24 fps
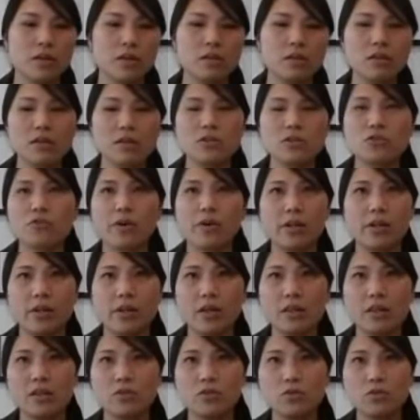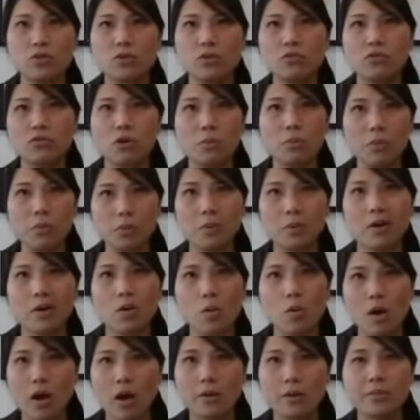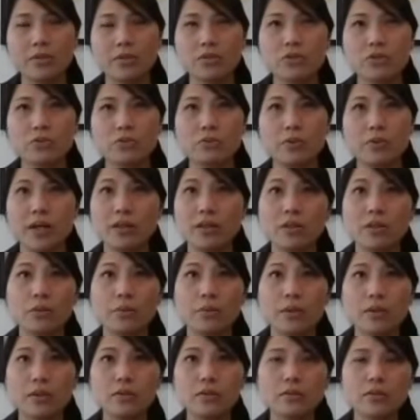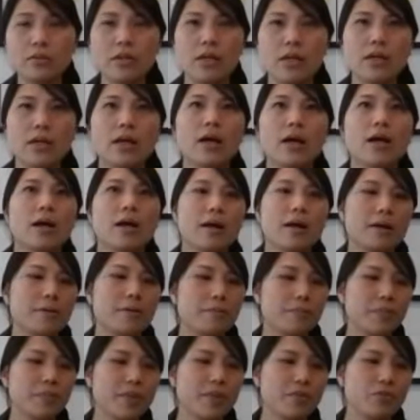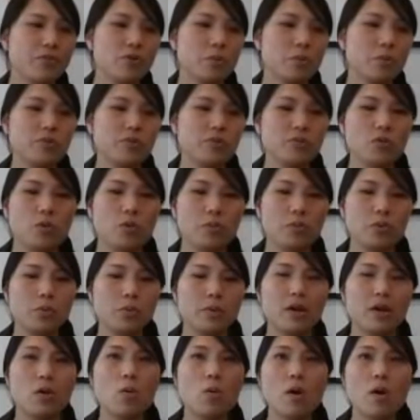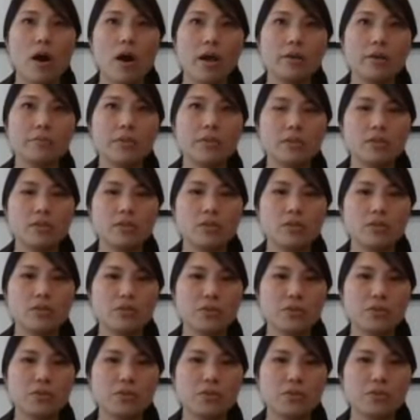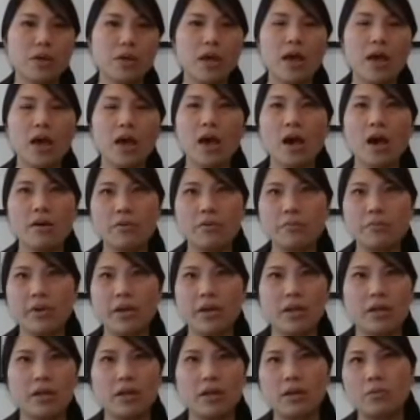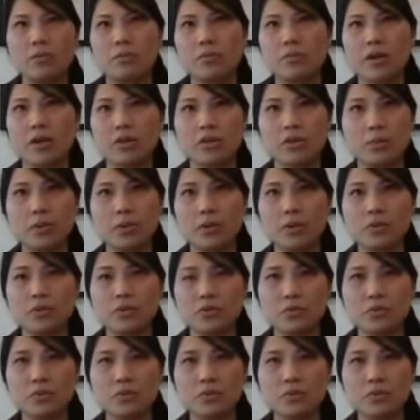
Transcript: in Australia, there's no formal requirement to read the will. There's no formal requirement to have a meeting and read the will